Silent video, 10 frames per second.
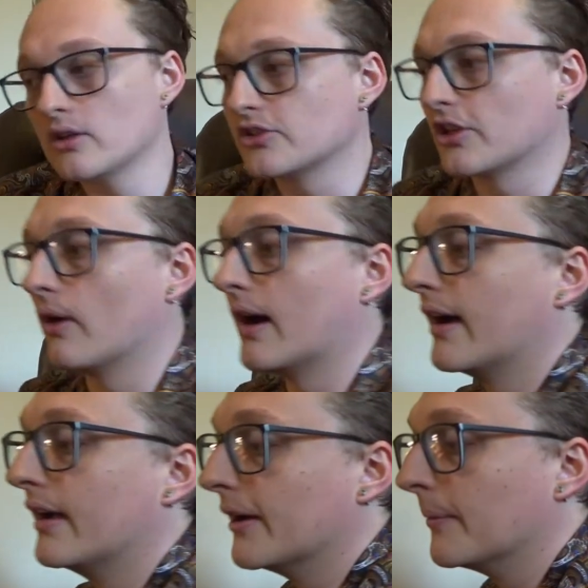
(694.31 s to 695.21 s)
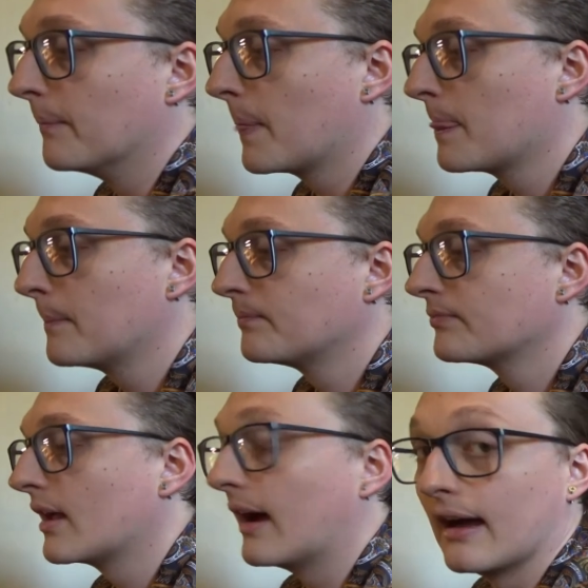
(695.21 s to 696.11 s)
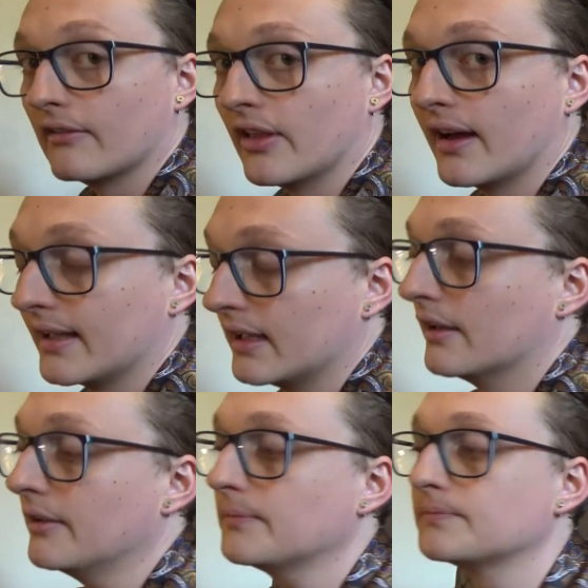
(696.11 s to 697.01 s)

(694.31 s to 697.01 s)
So I have that here.